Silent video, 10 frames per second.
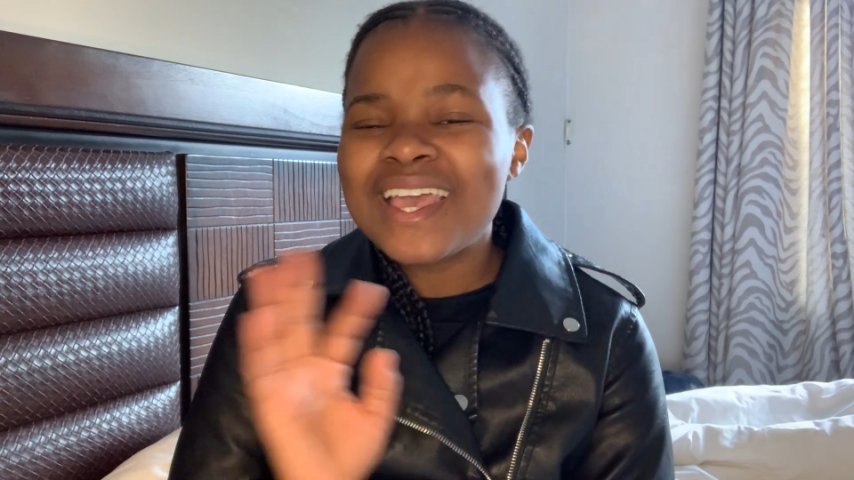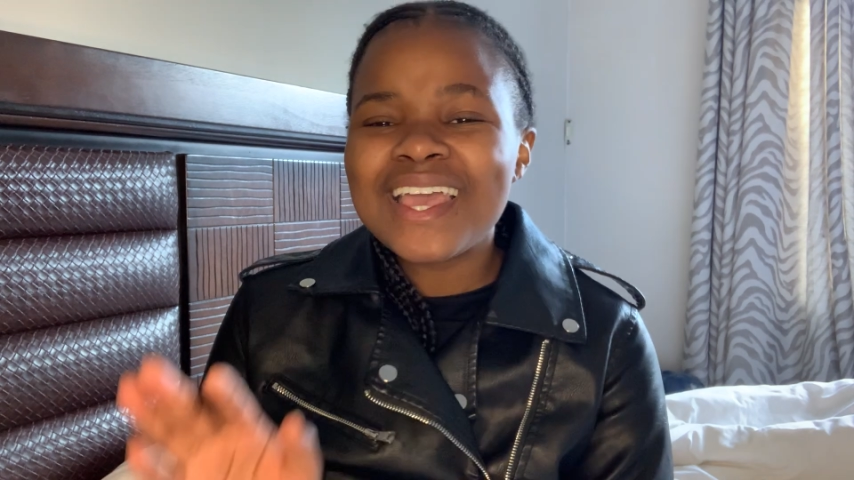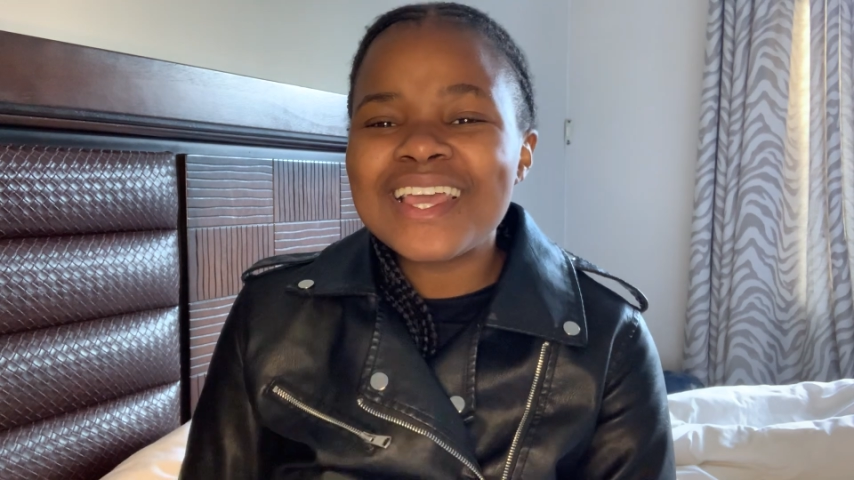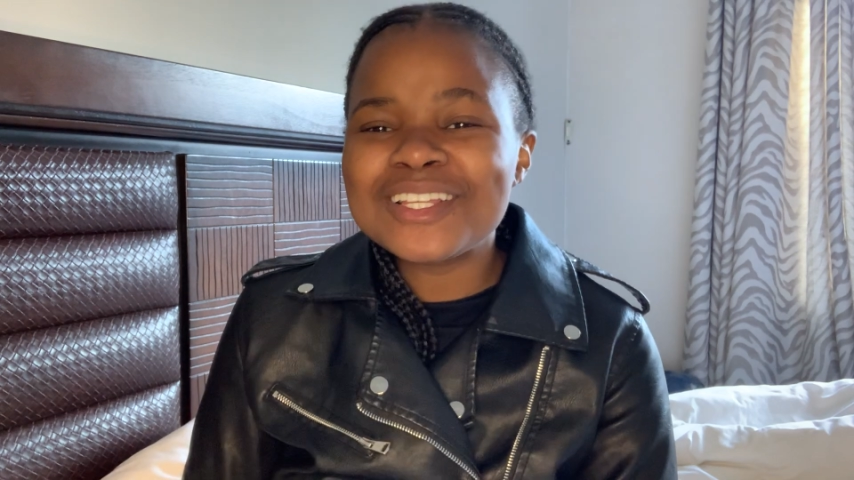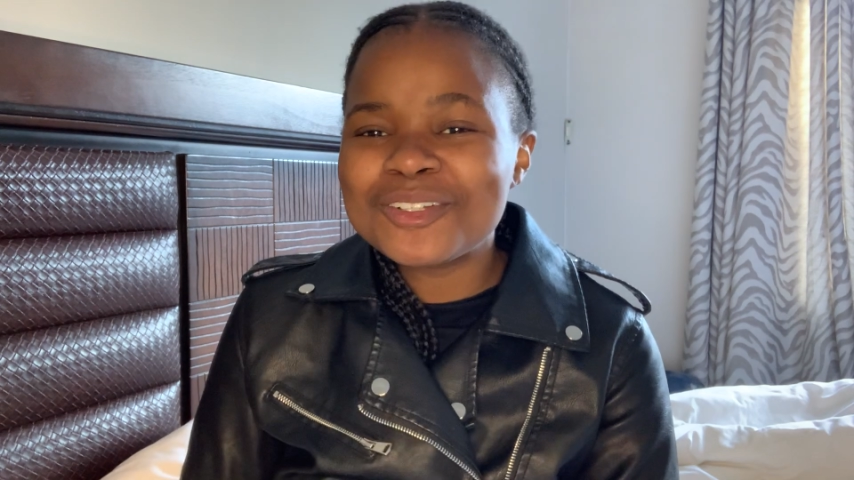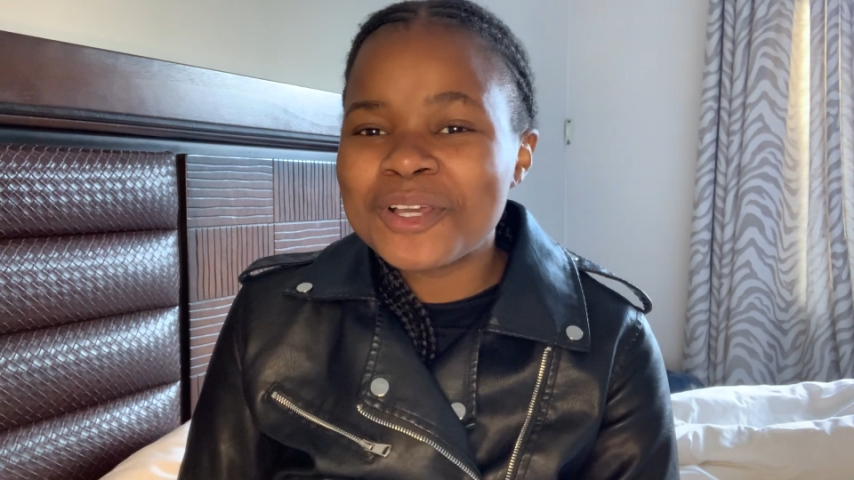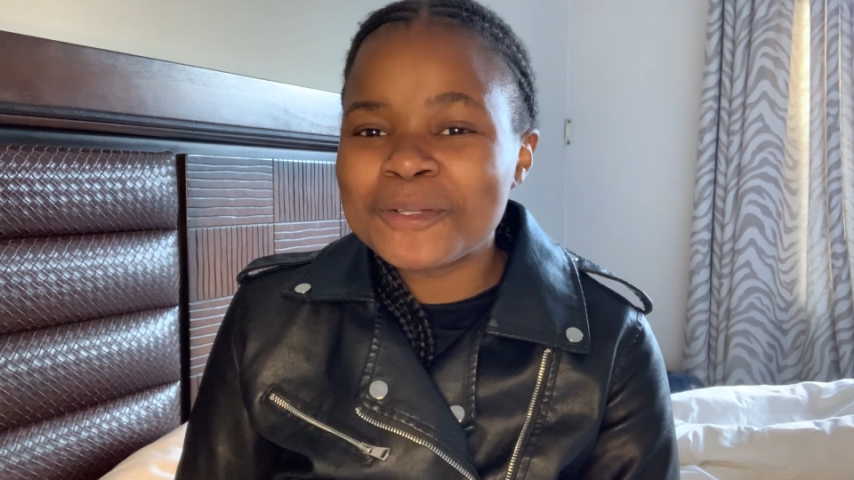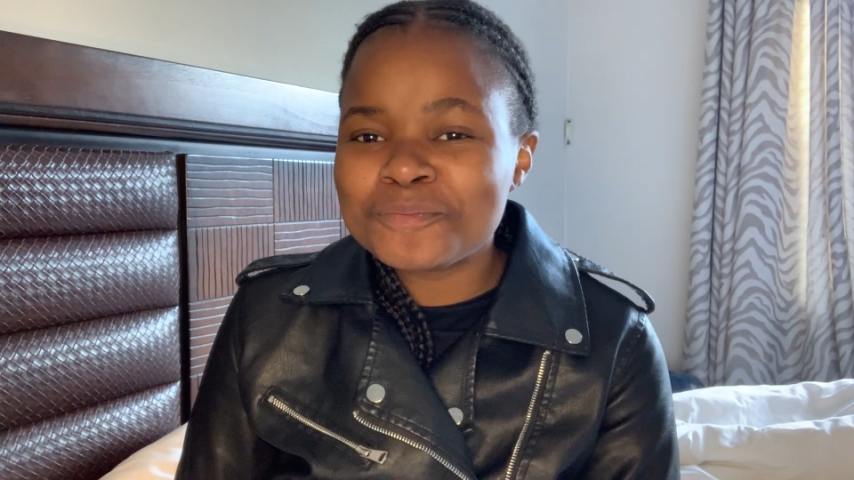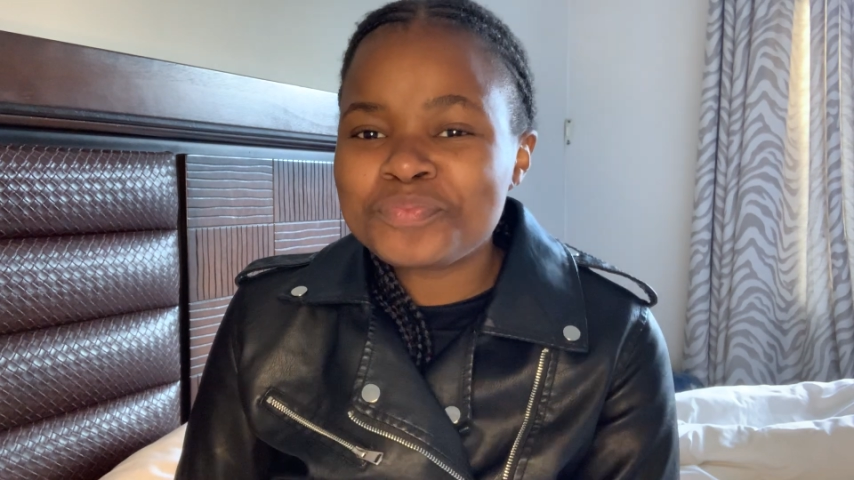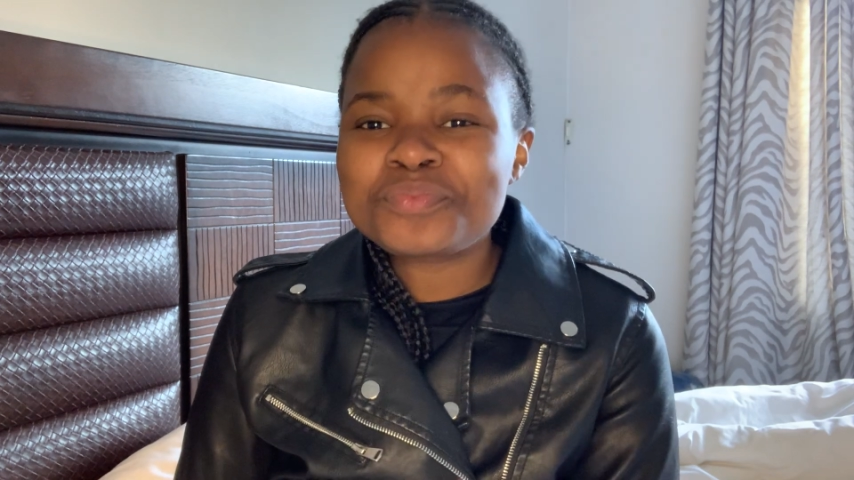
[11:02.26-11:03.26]

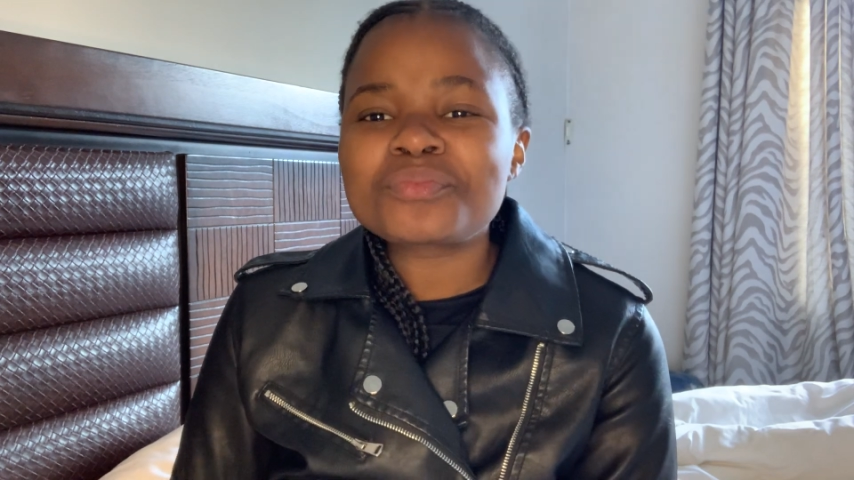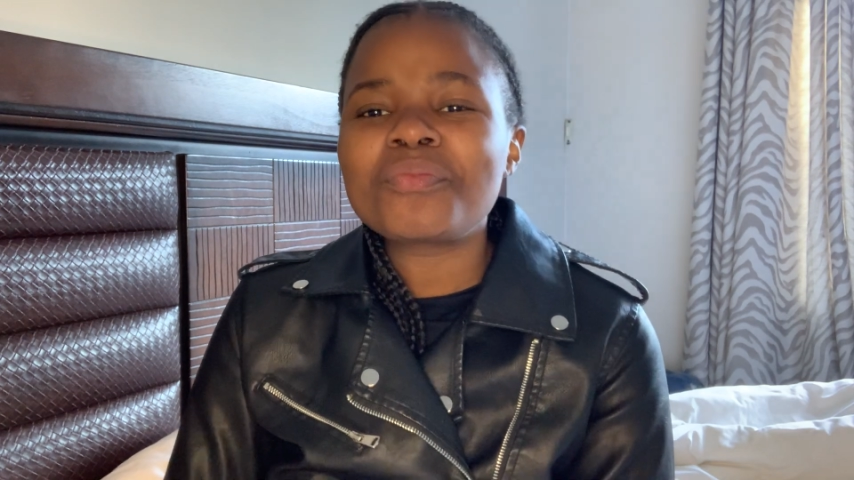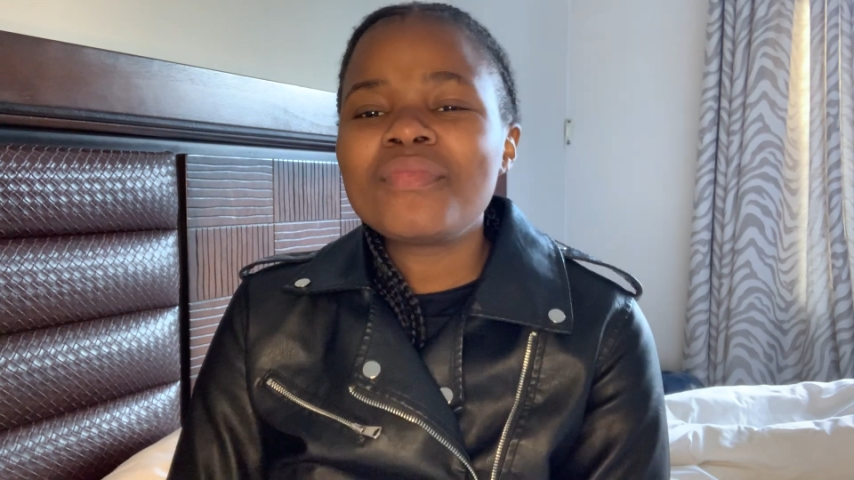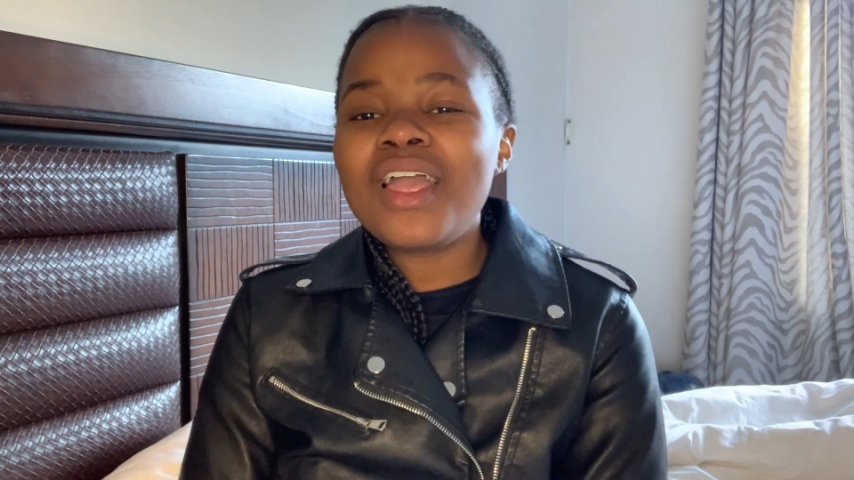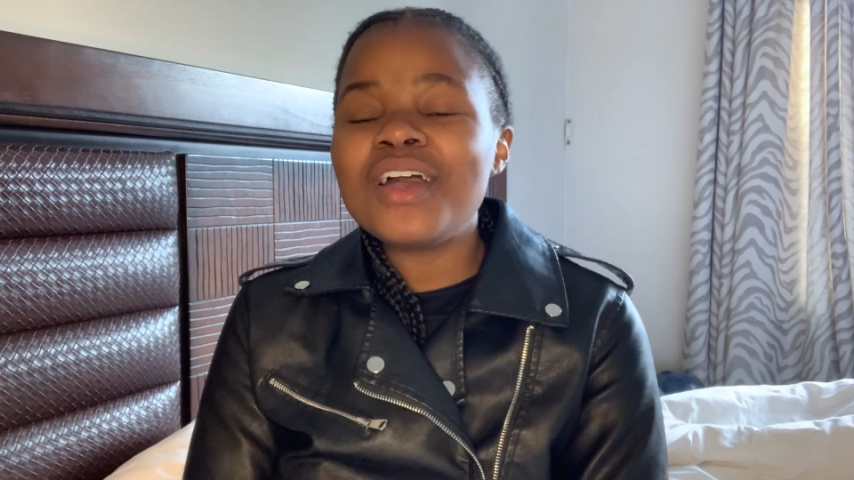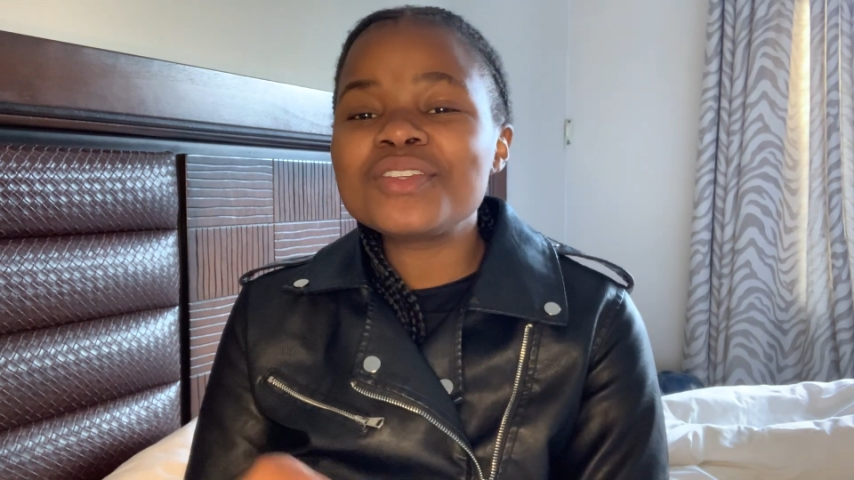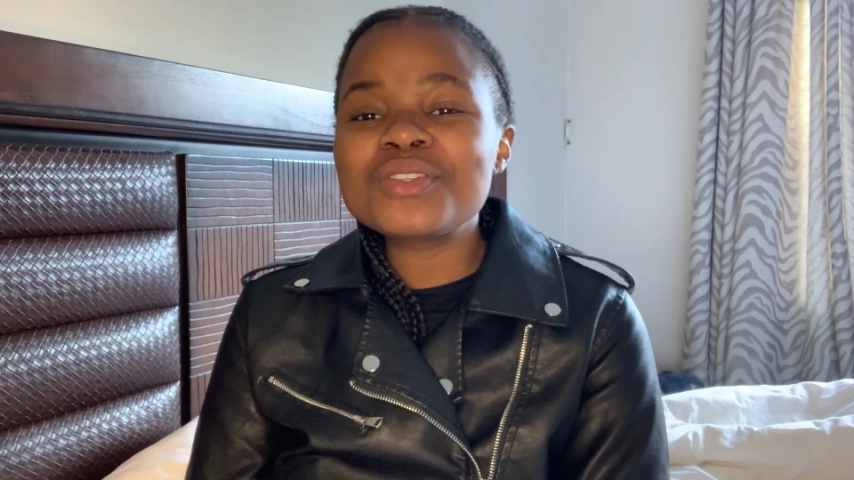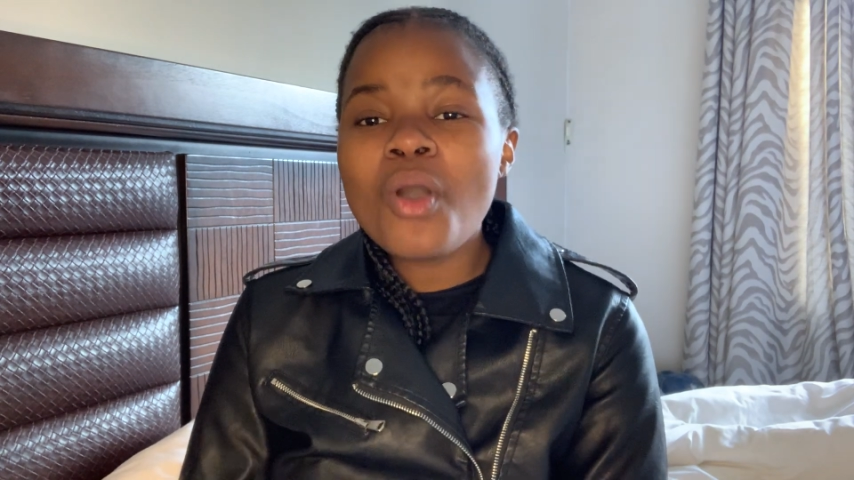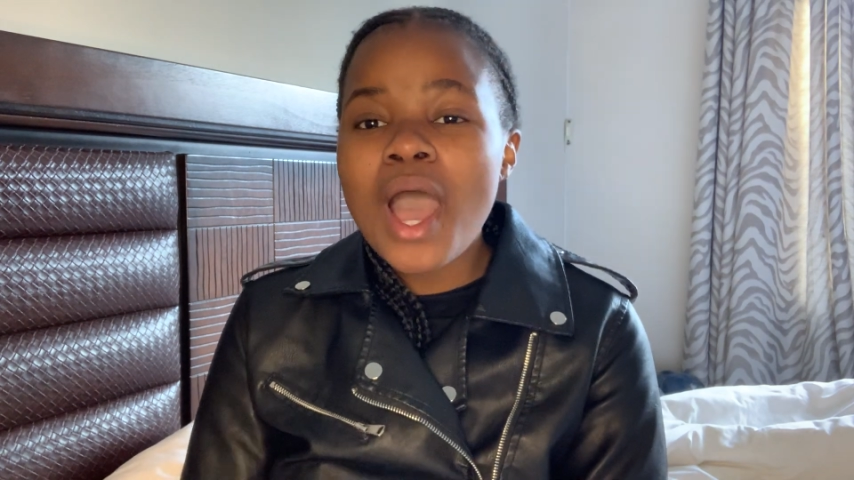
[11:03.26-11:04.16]
Anyway. So